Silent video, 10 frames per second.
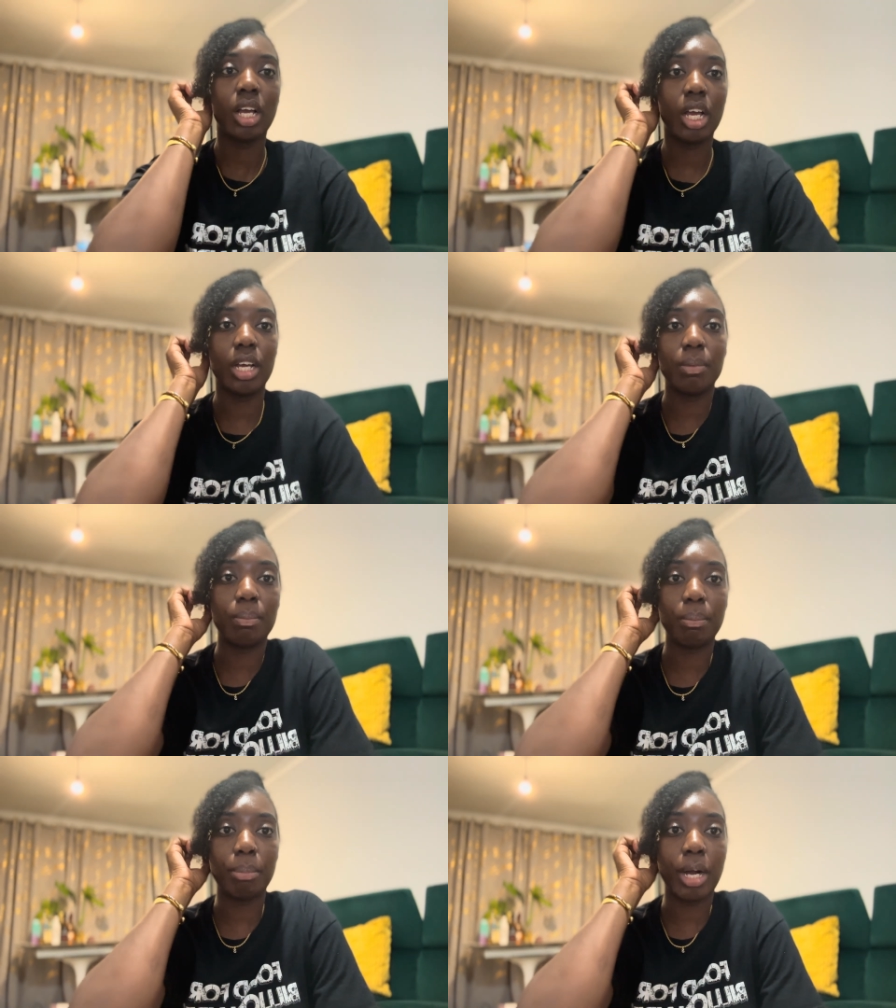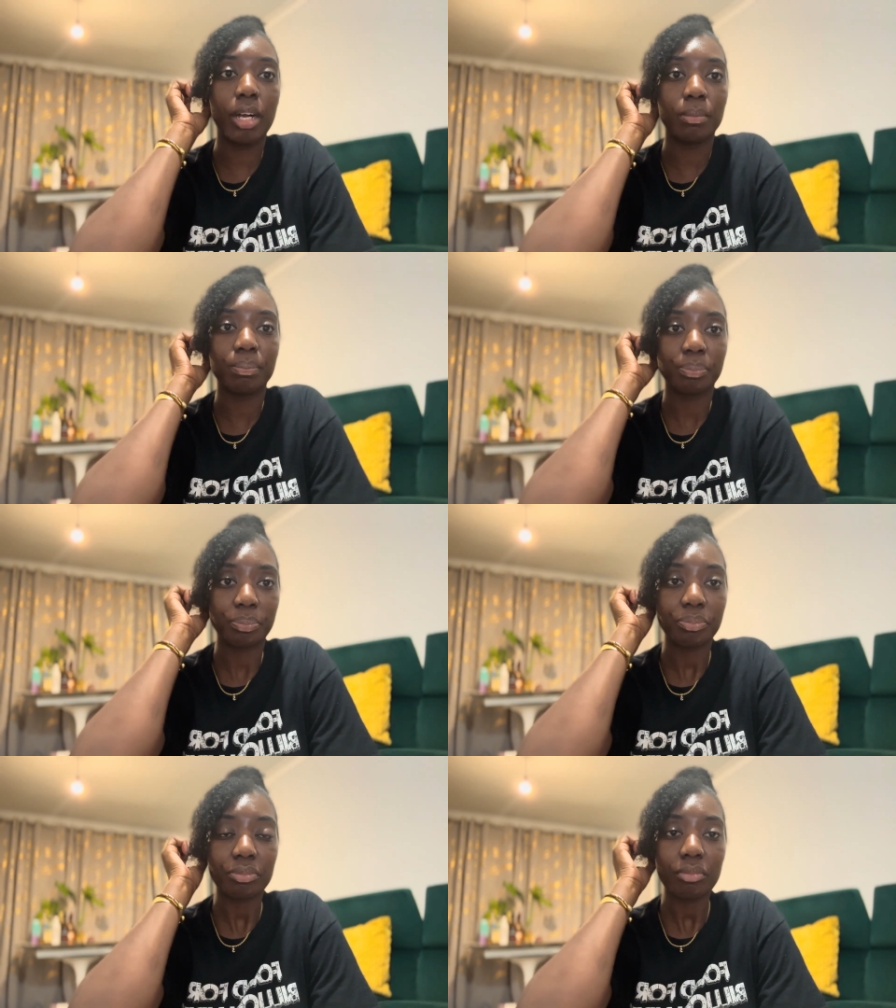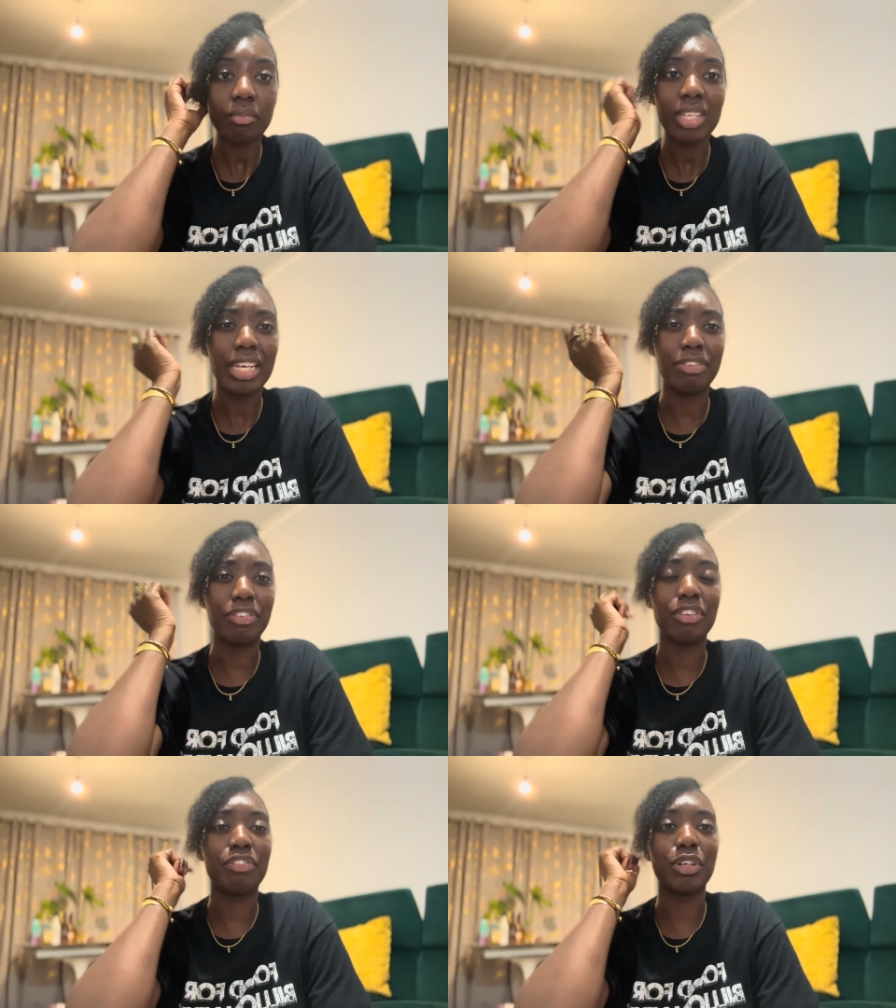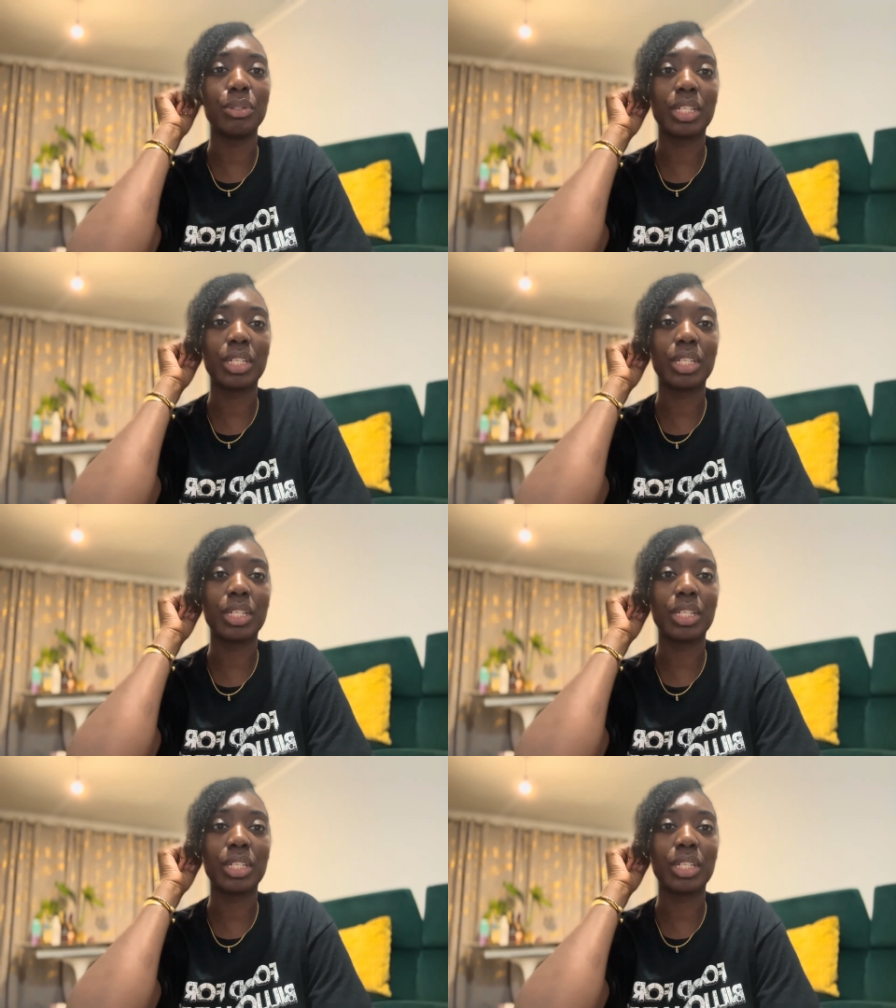But if it feels